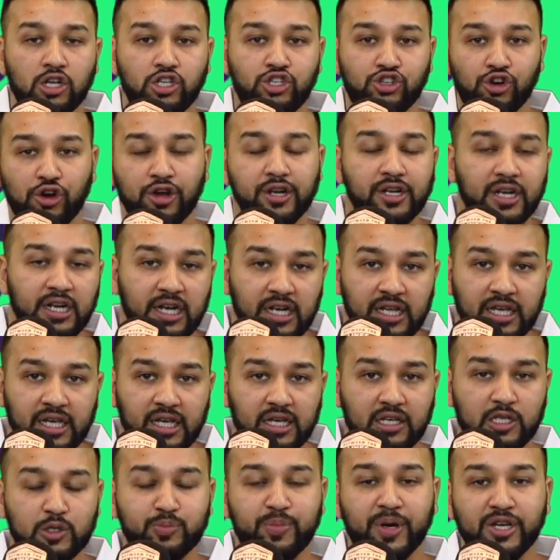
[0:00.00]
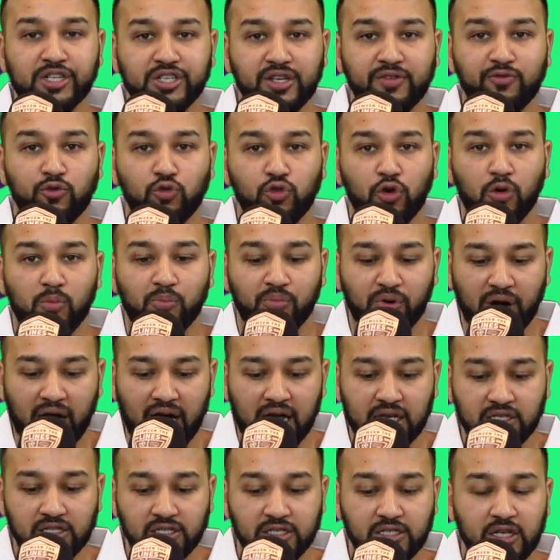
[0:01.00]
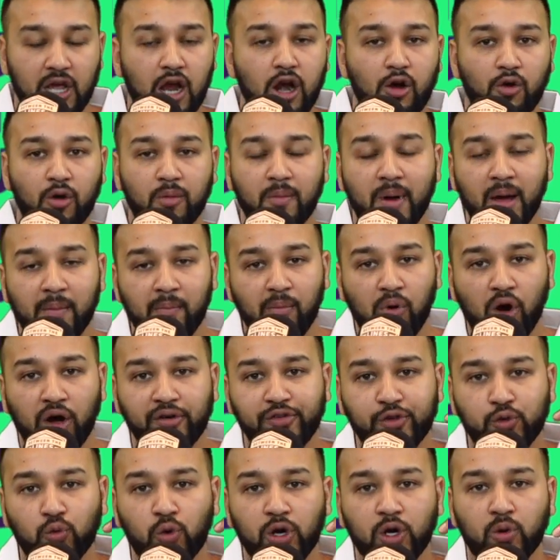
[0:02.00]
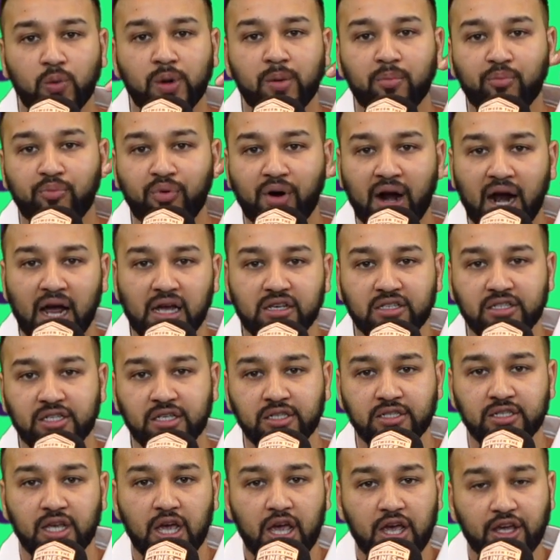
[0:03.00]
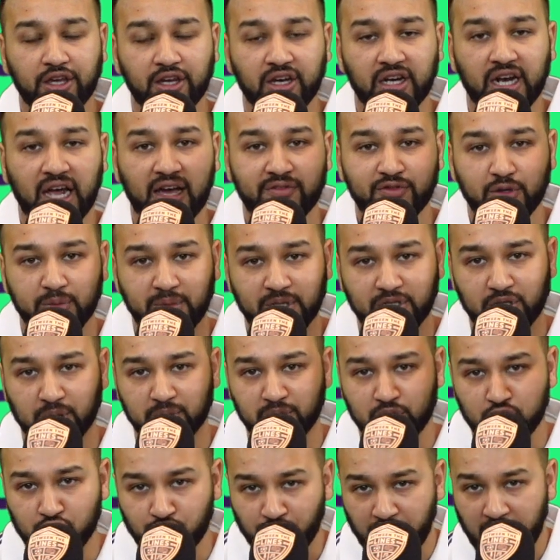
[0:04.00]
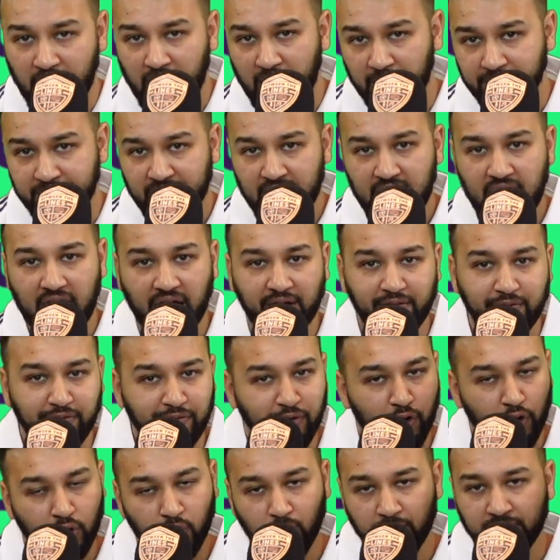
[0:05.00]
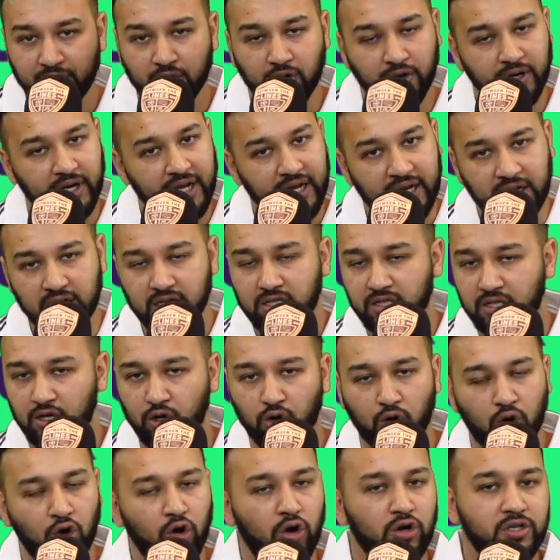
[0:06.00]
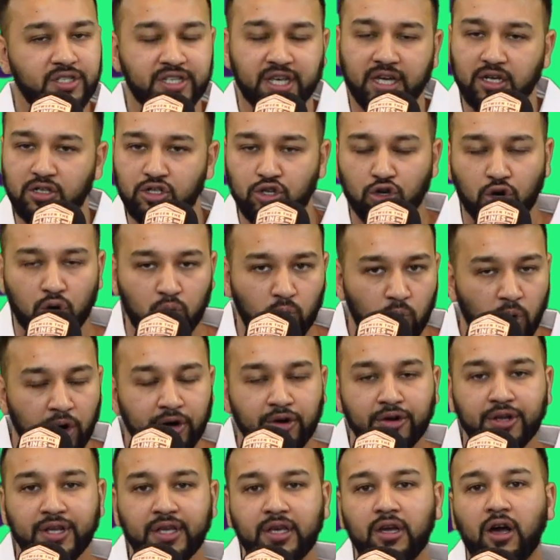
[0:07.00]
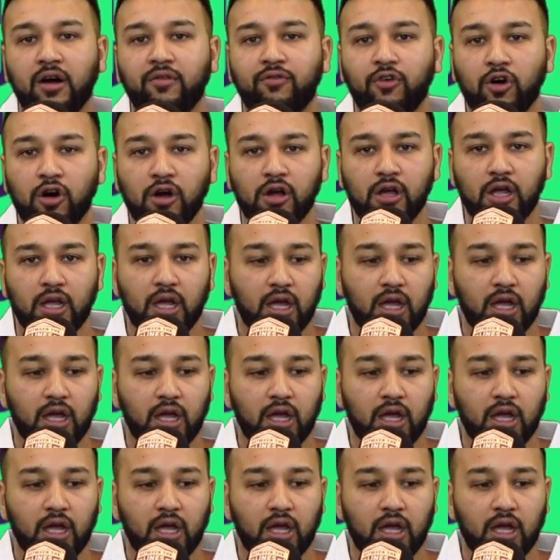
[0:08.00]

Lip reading: Join the league, especially if you want prizes. Remember, if you want to win prizes, you're going to have to be subscribed and following on Insta or TikTok, one or the other.